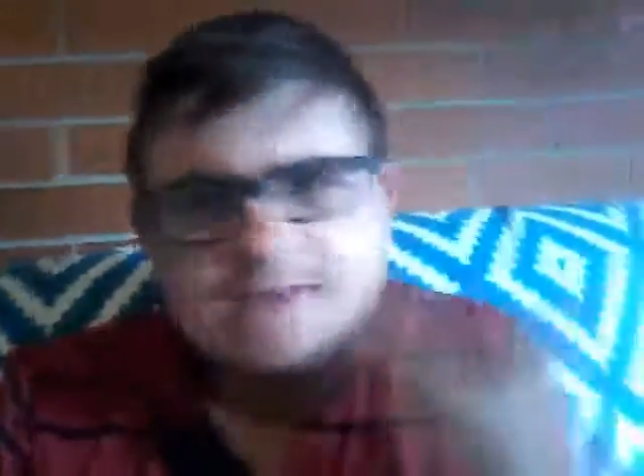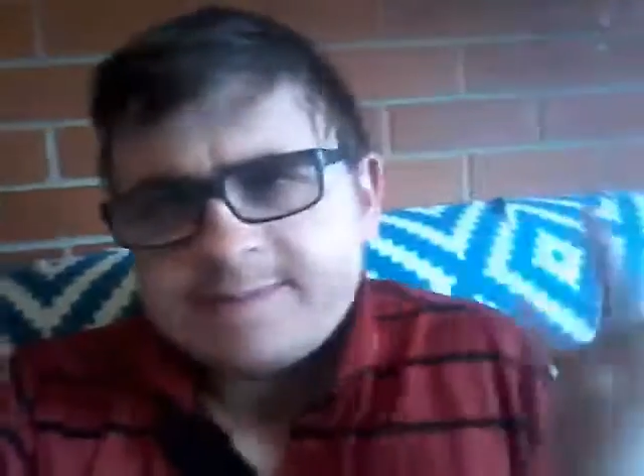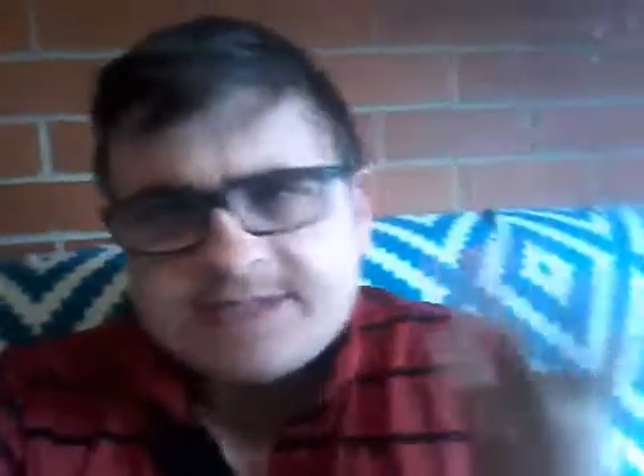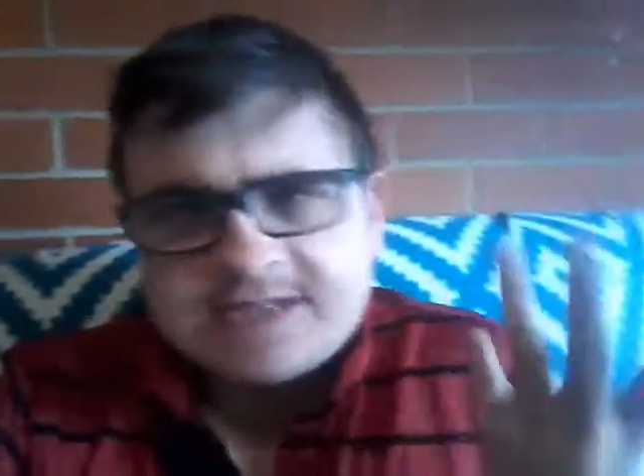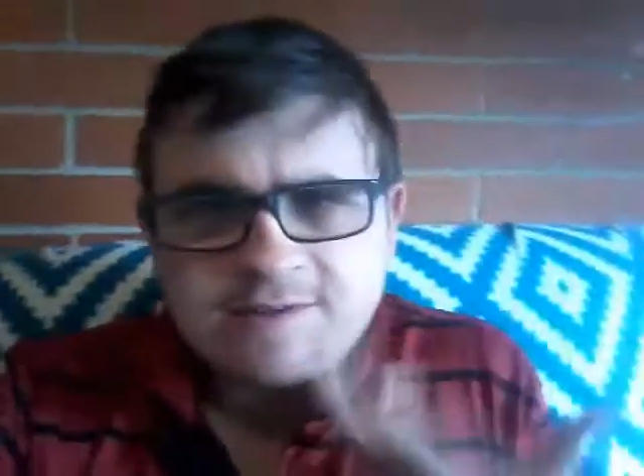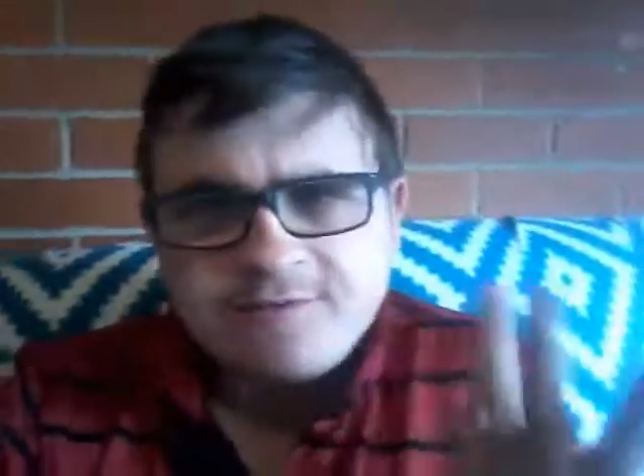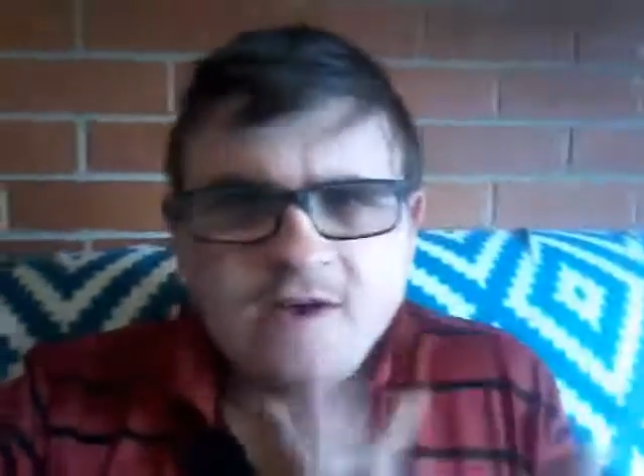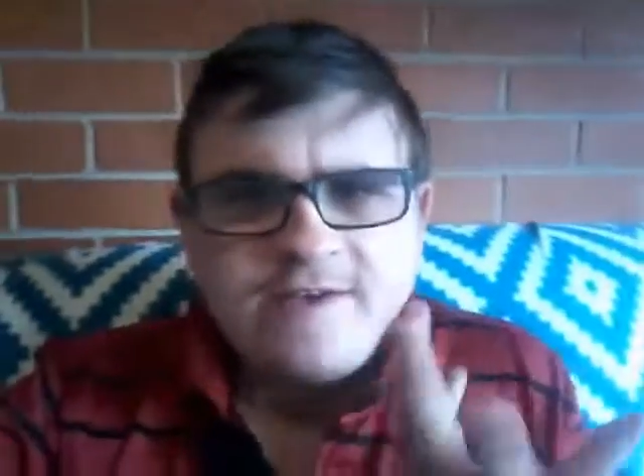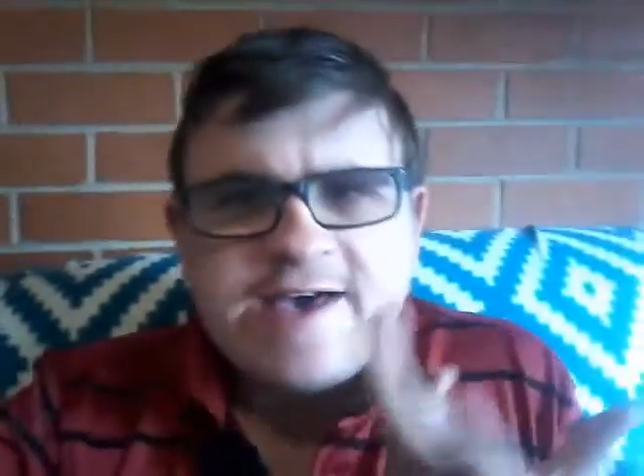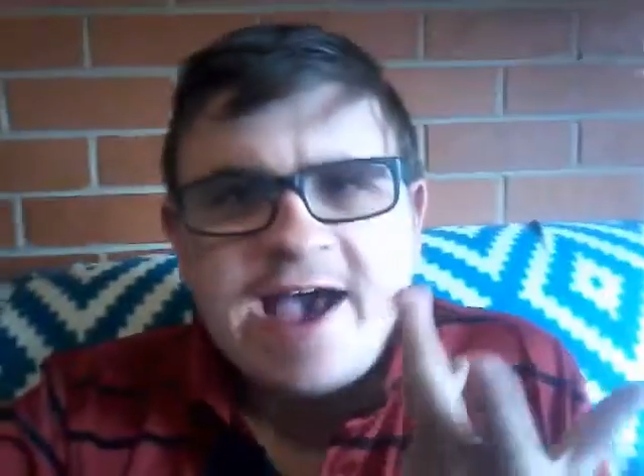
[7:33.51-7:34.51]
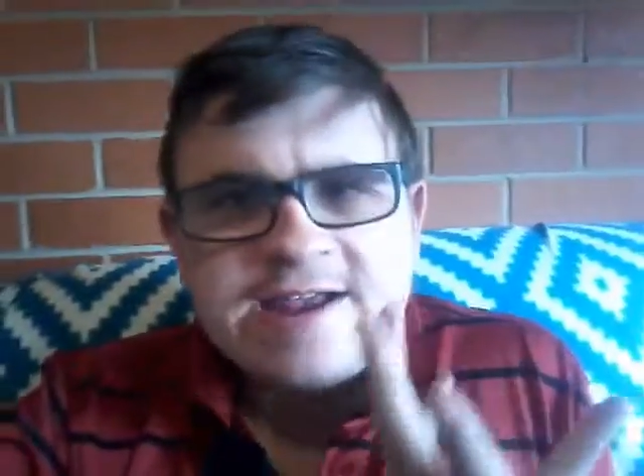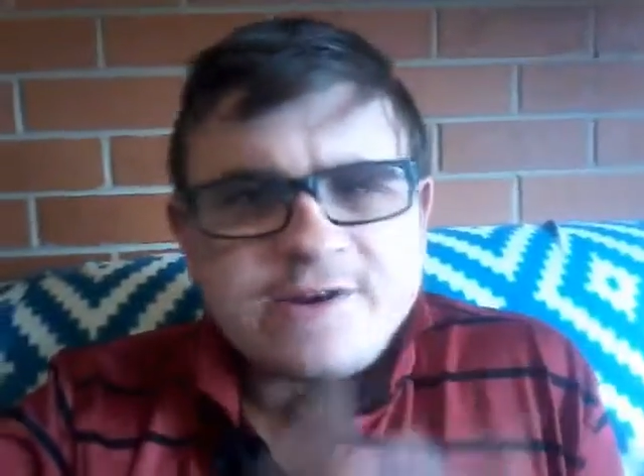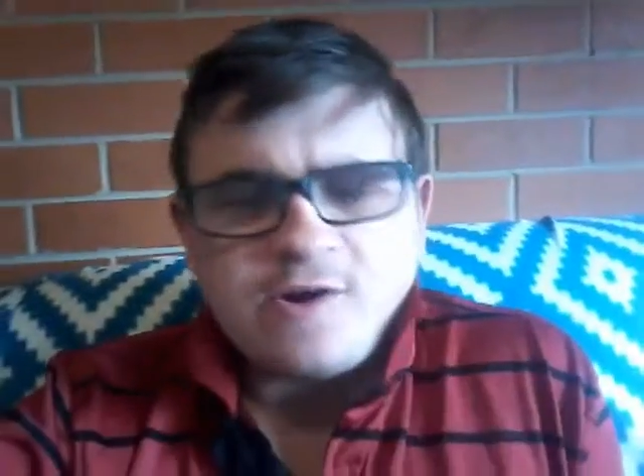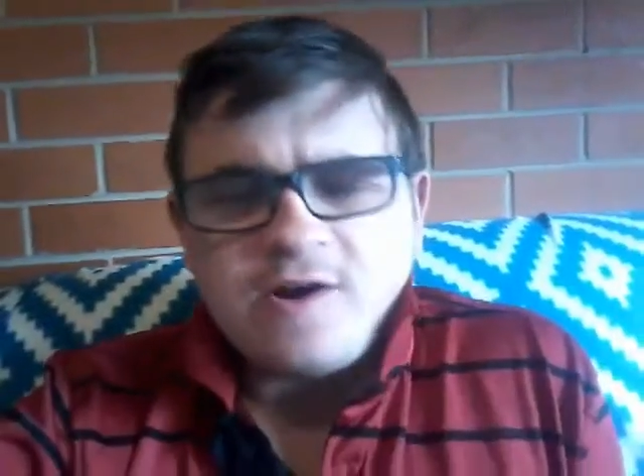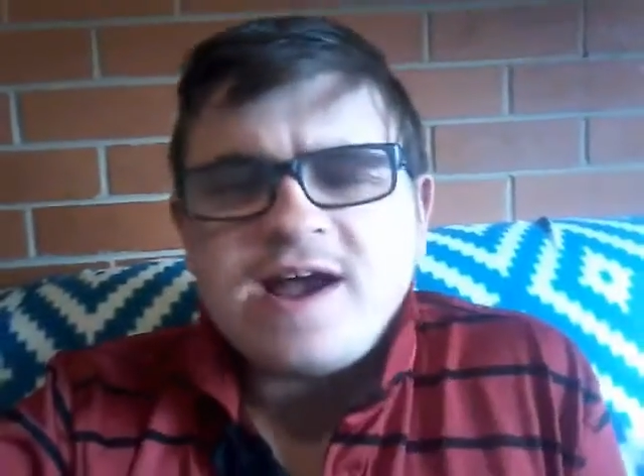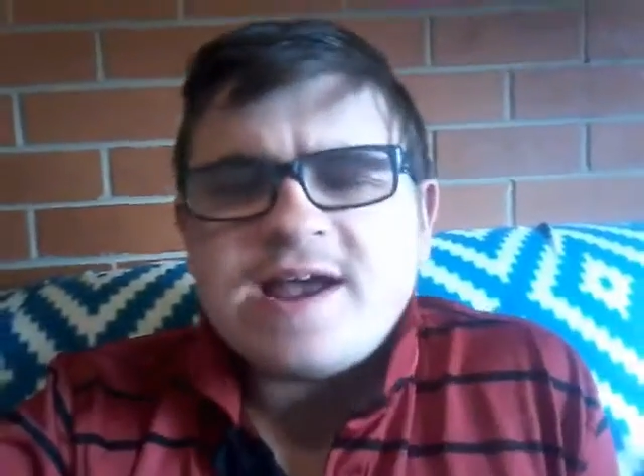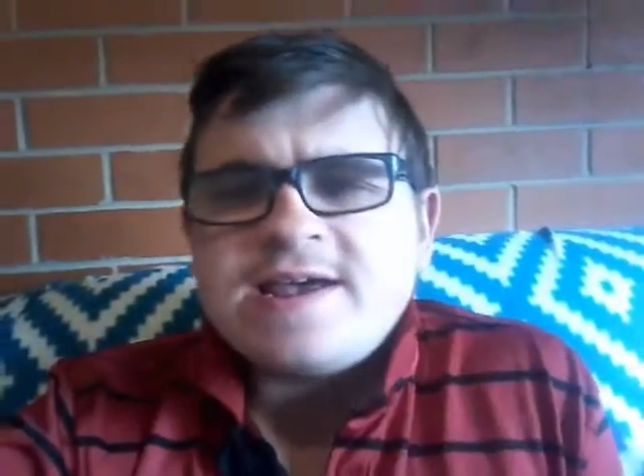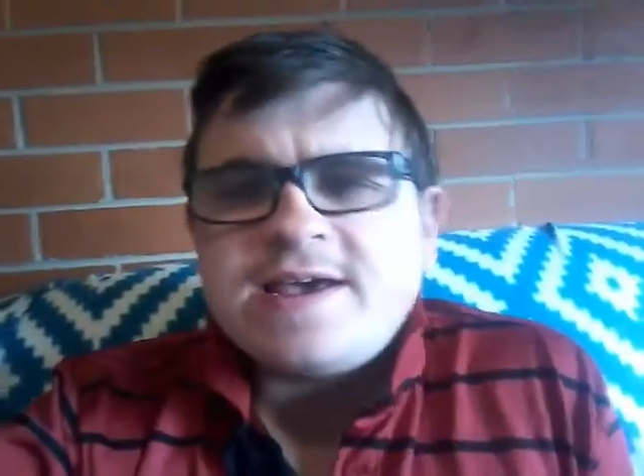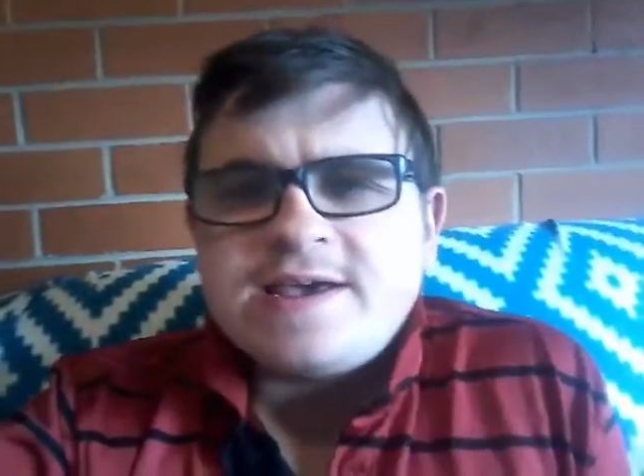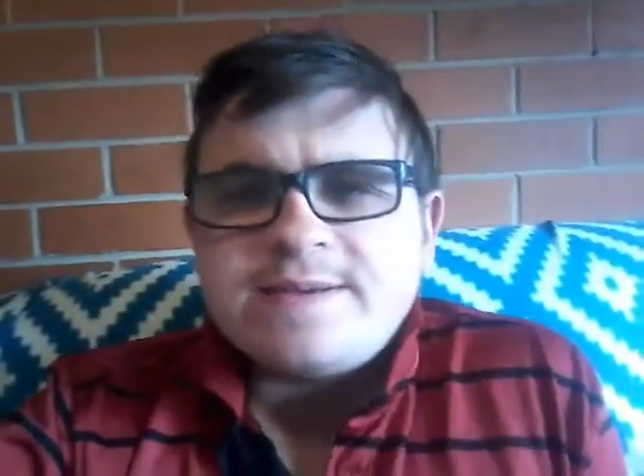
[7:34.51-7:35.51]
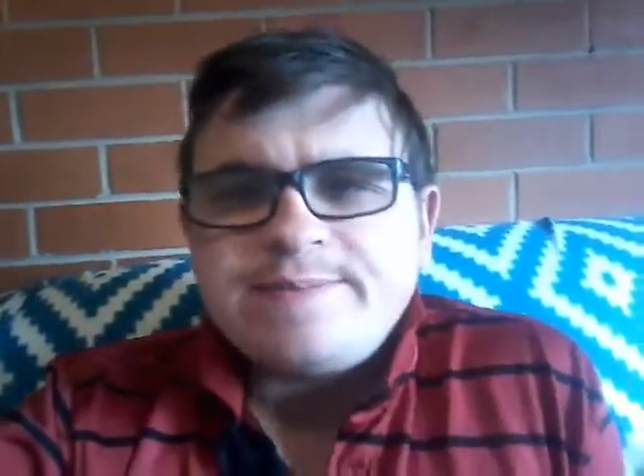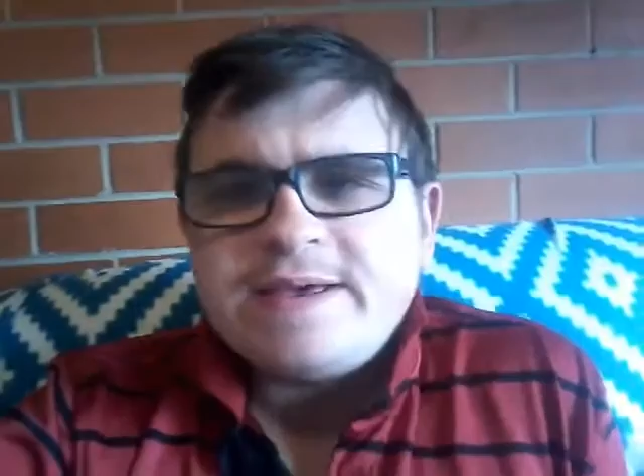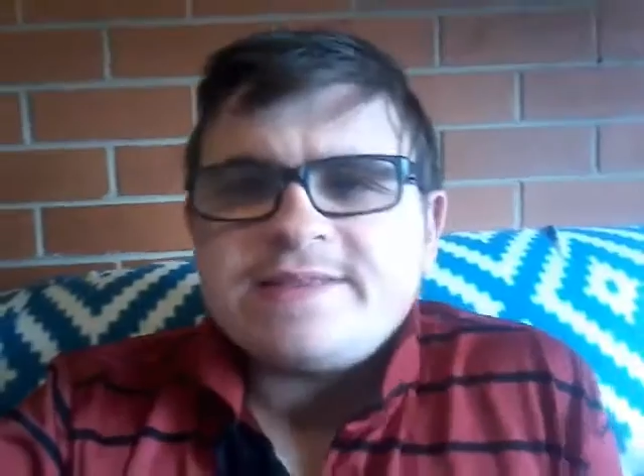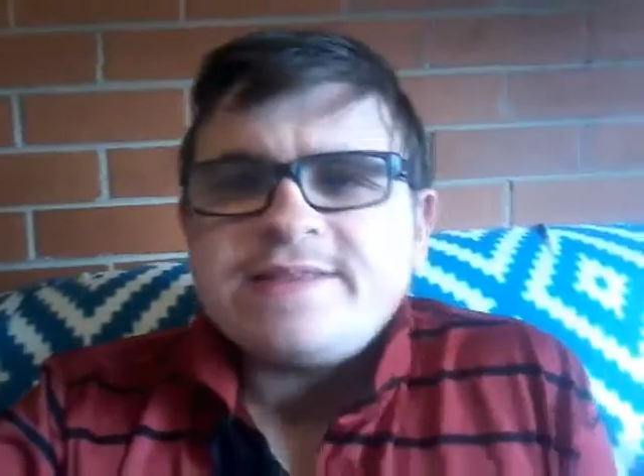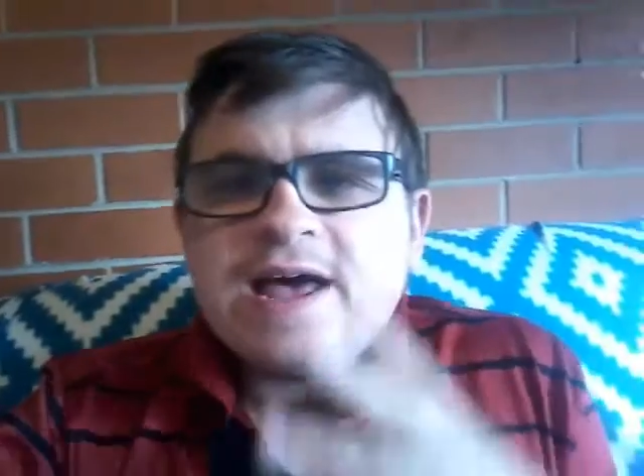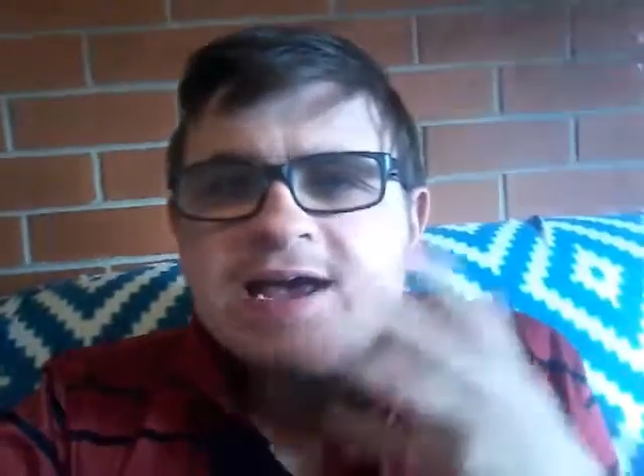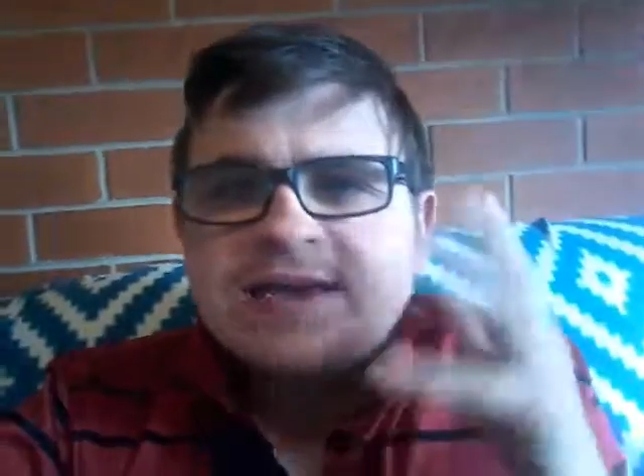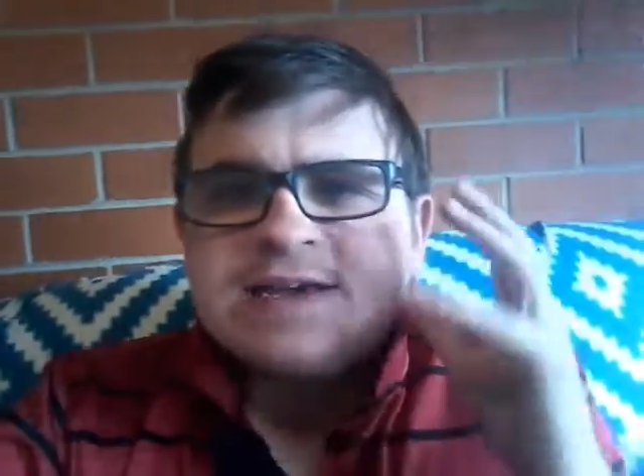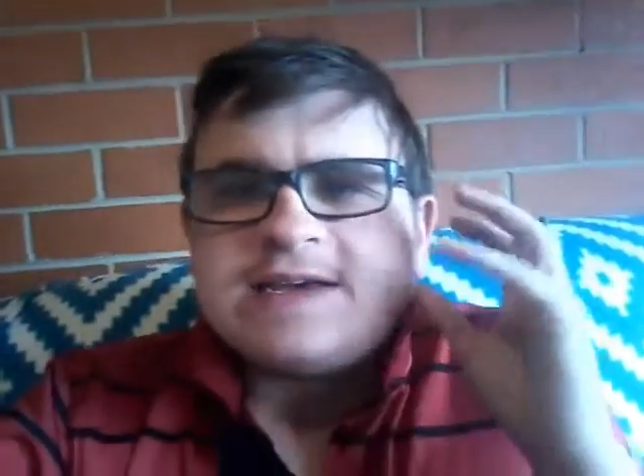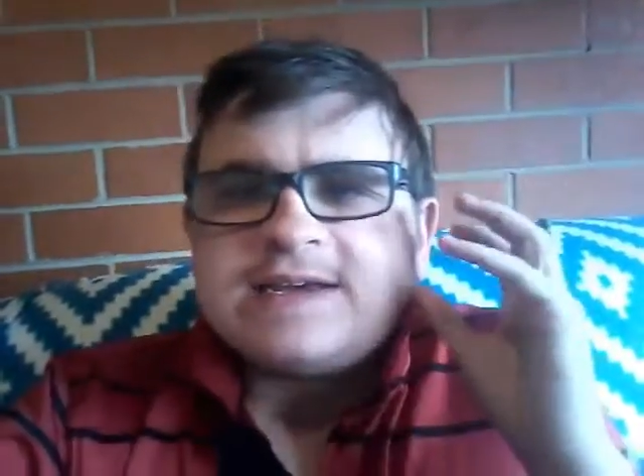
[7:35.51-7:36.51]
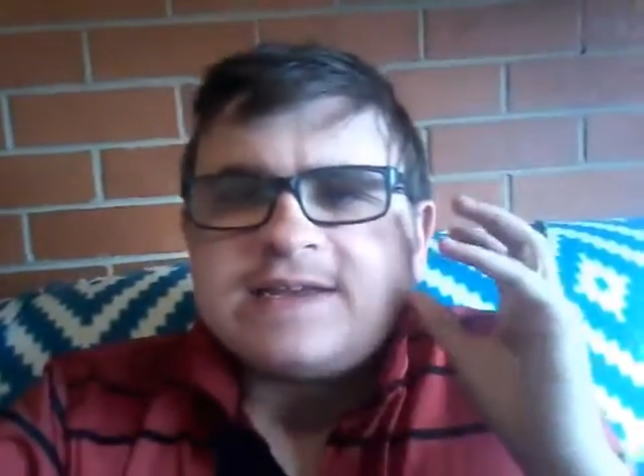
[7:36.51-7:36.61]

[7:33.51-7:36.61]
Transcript: keep stuff like that, right? But, like,